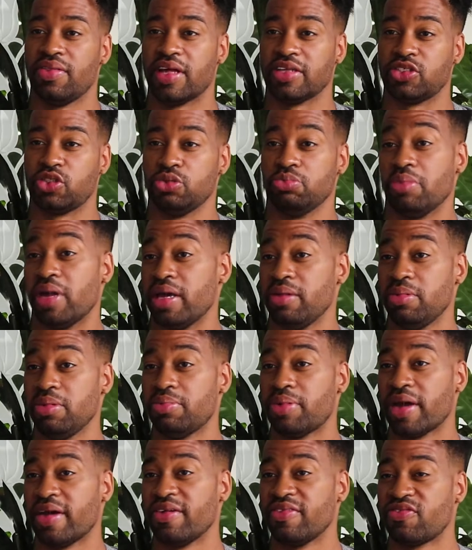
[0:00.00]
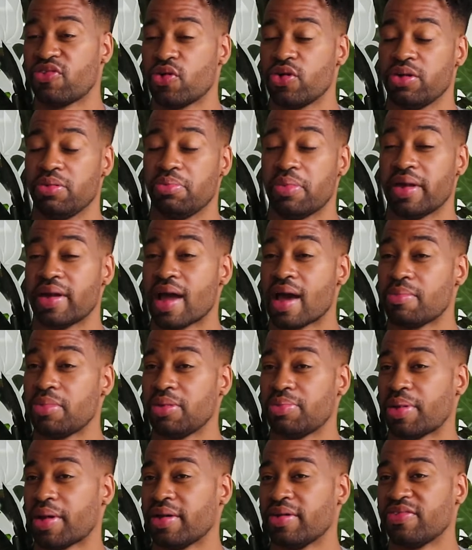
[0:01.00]
That you may be paying for, you may not be
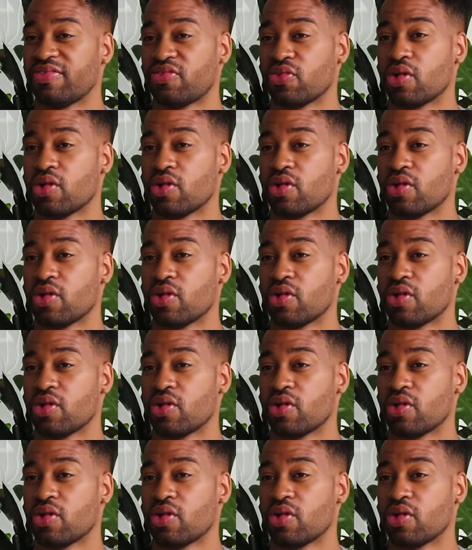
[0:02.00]
paying for.